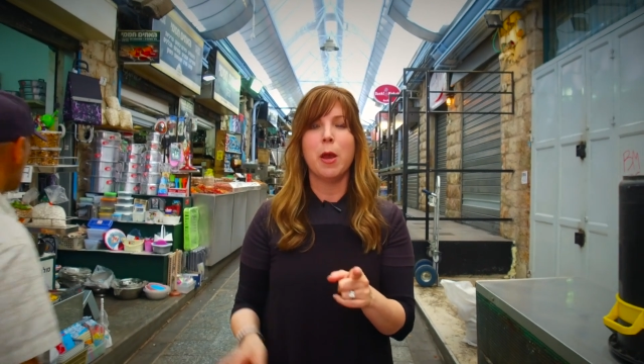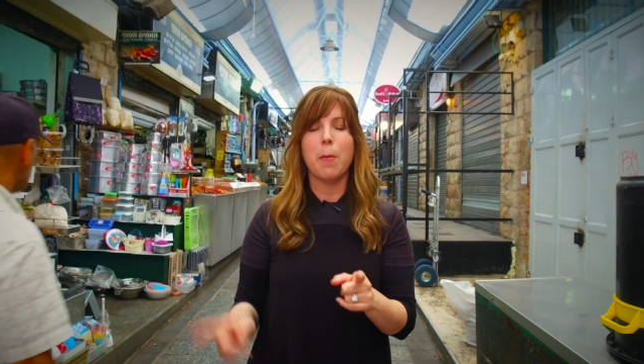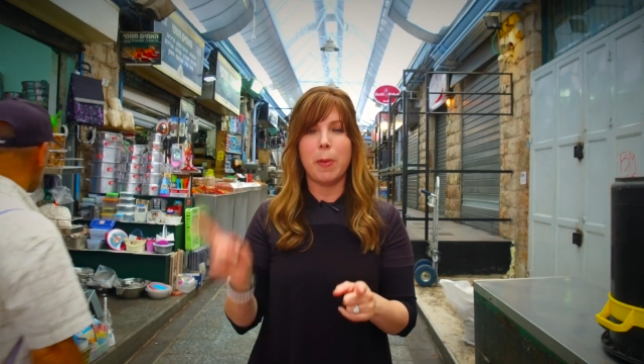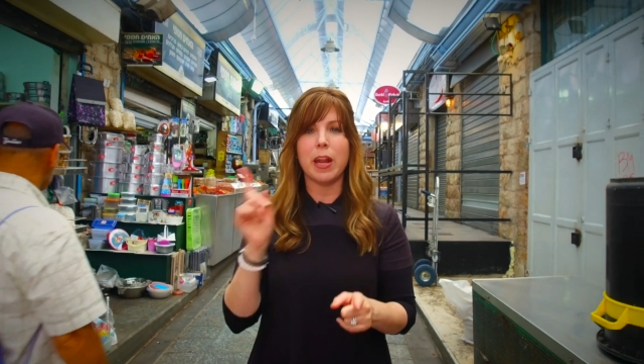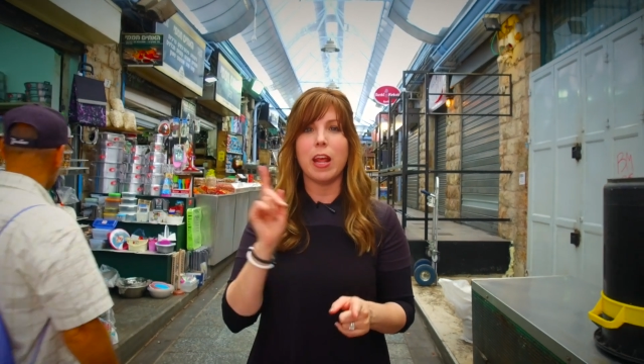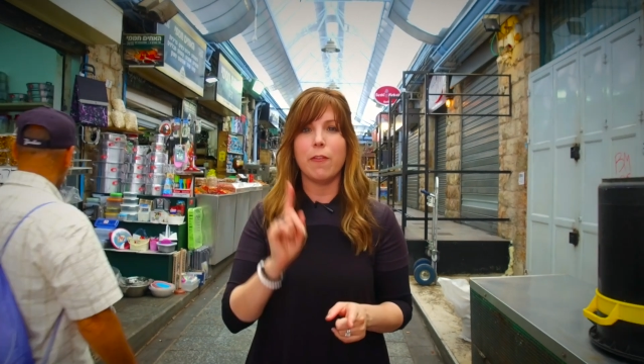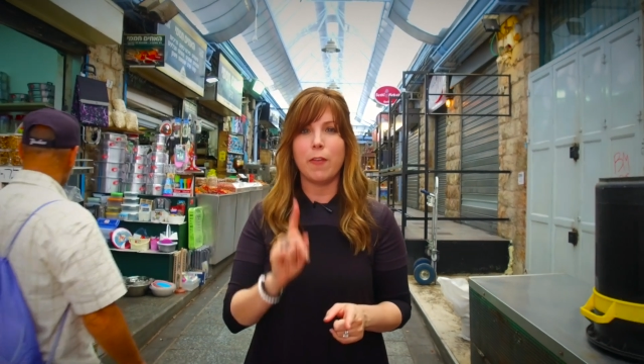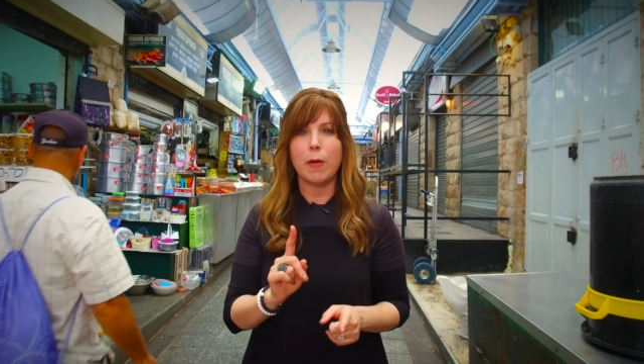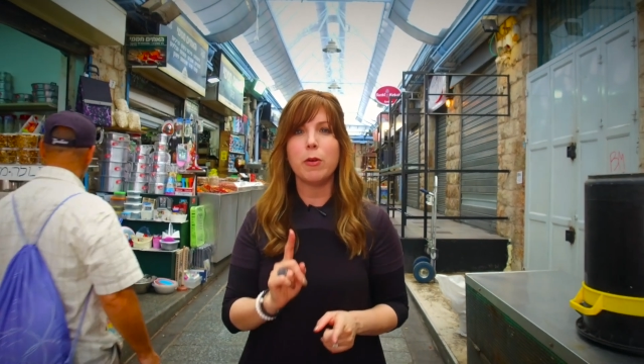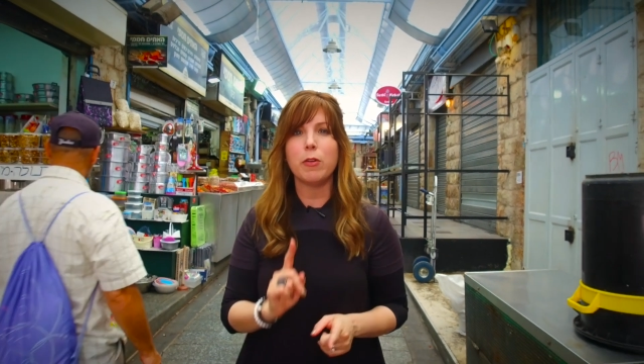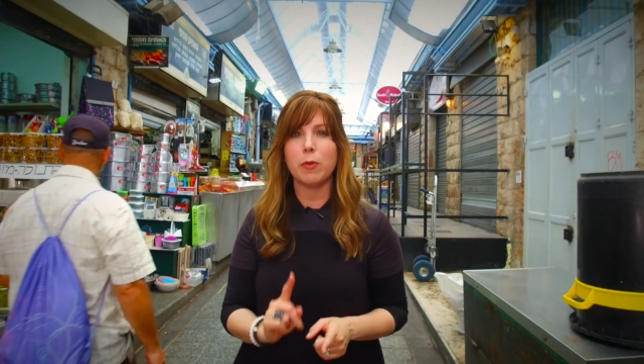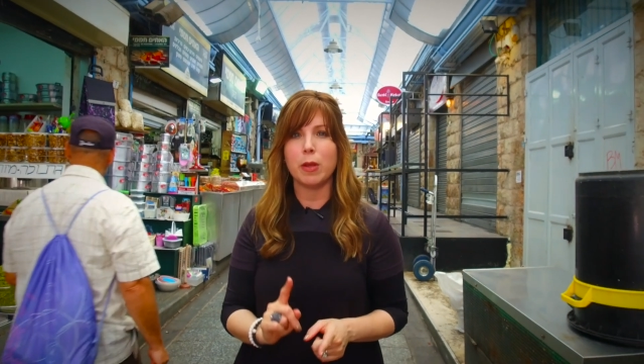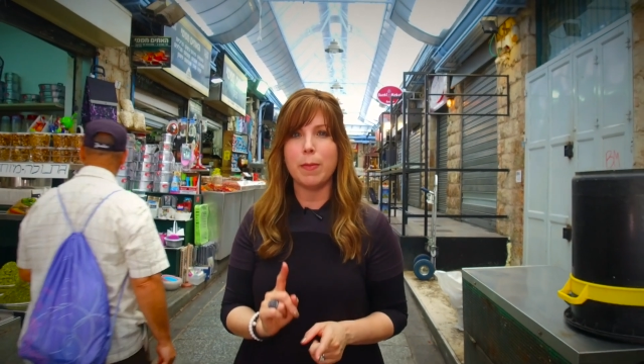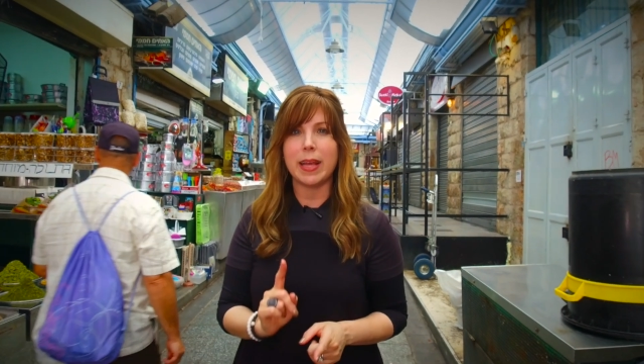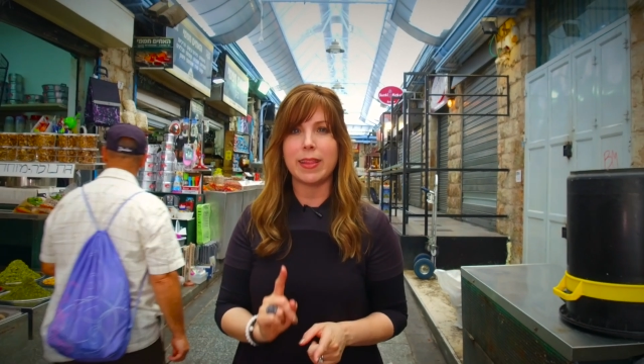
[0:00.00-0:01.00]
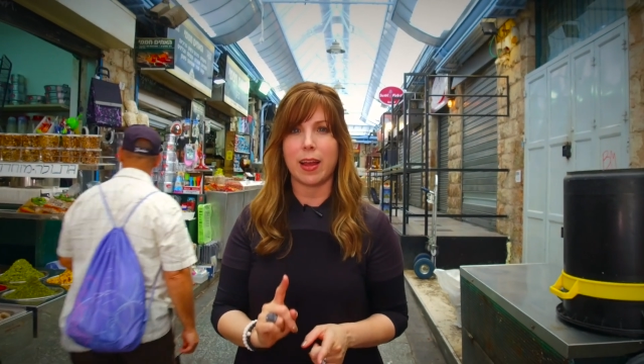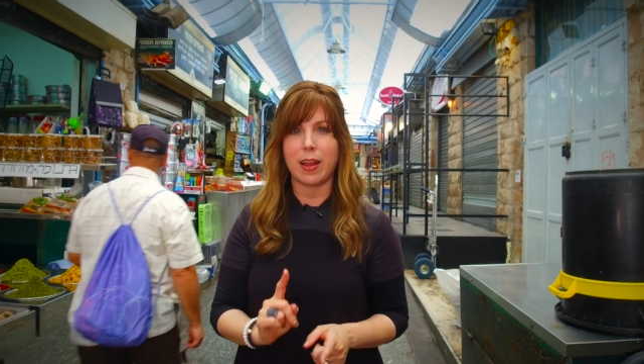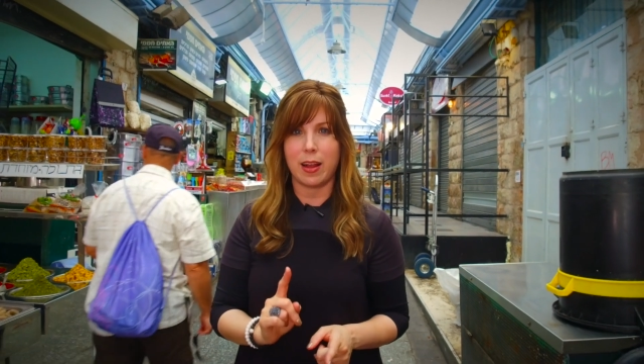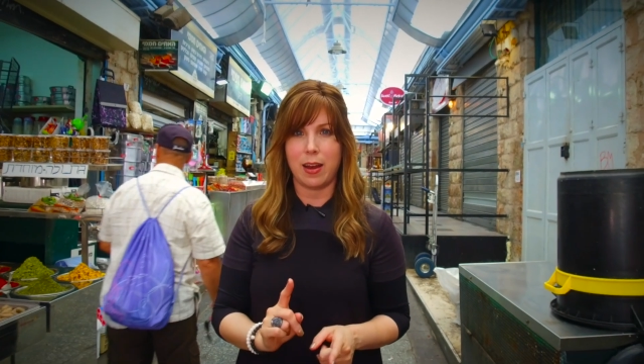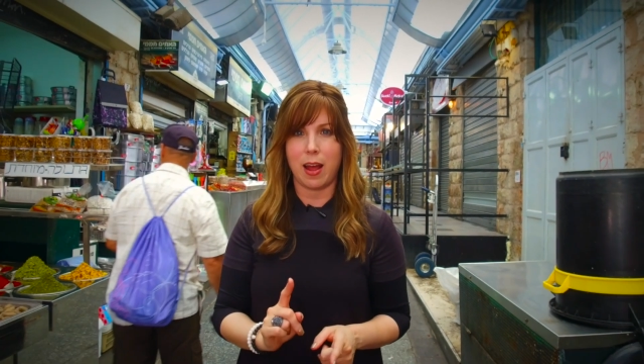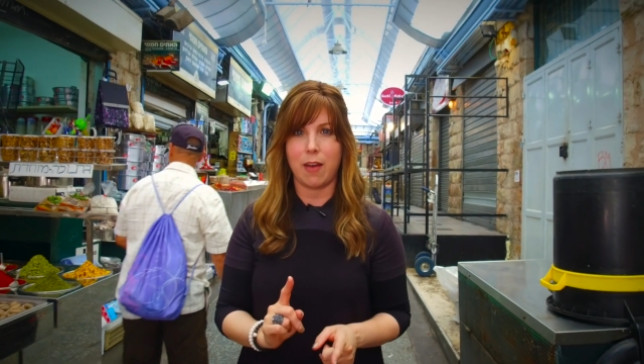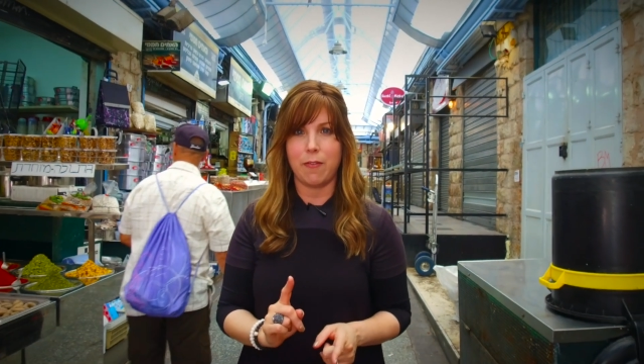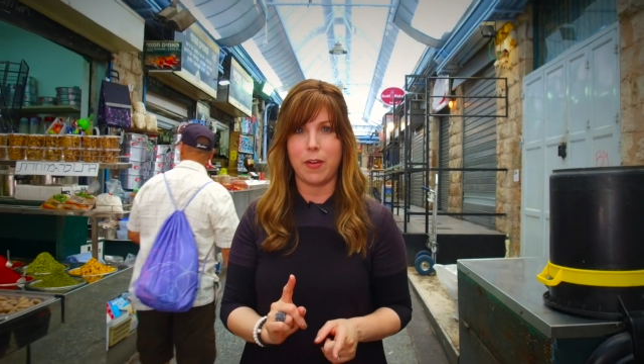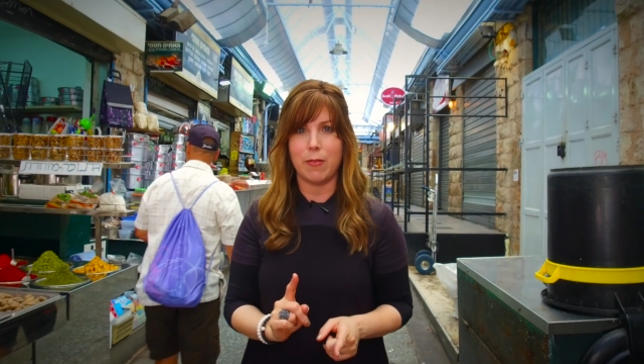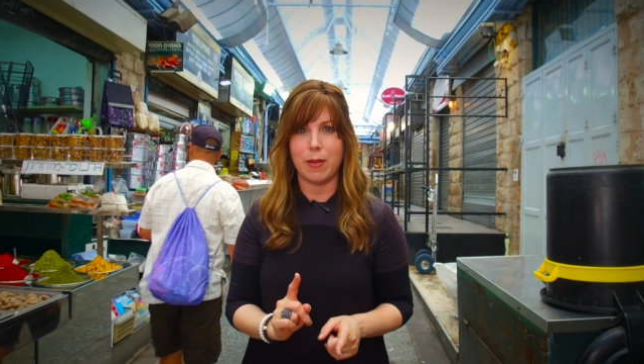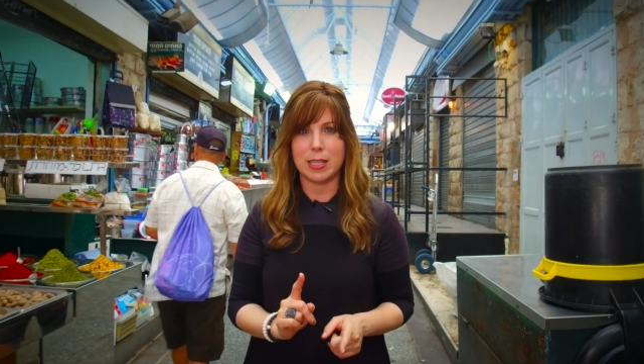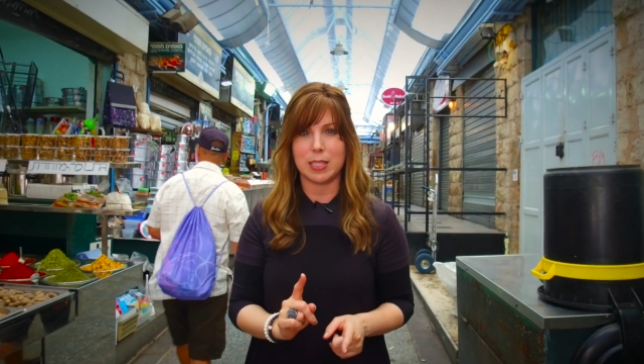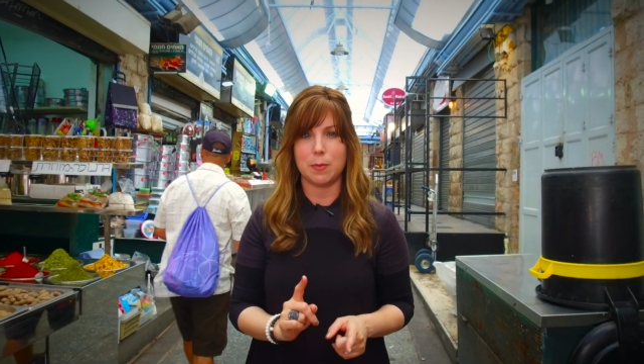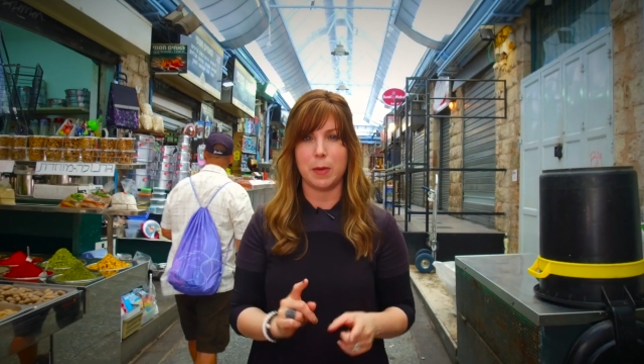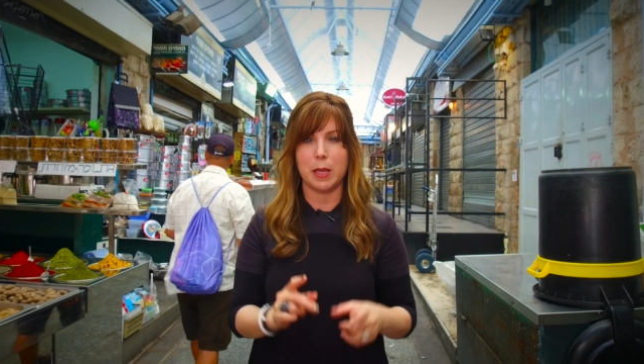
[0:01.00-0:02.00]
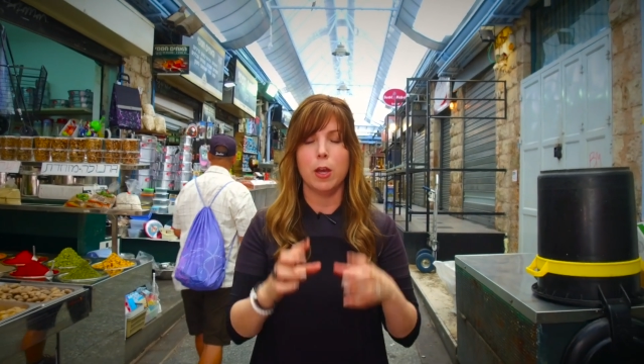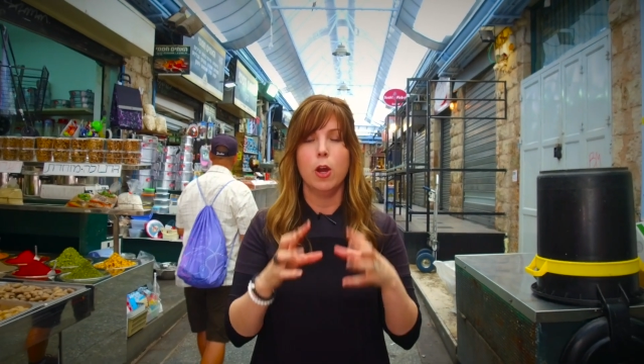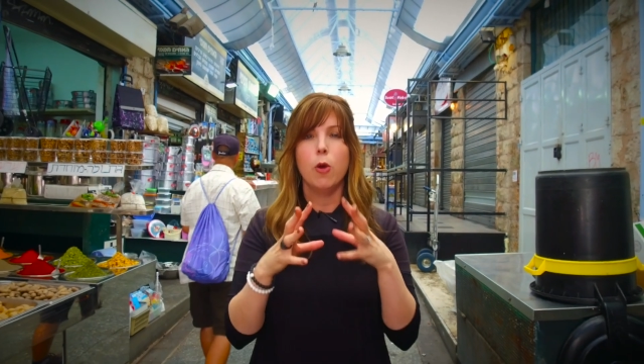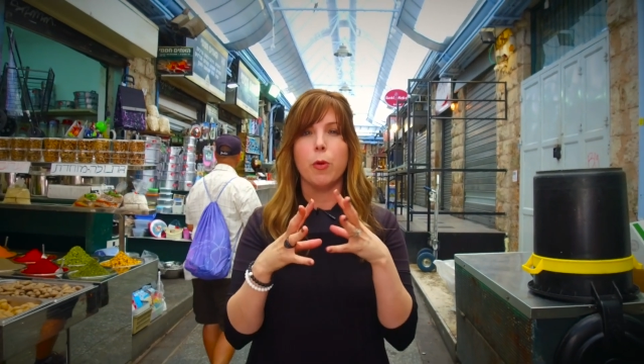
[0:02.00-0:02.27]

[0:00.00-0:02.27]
But if I would remake that Kanafeh recipe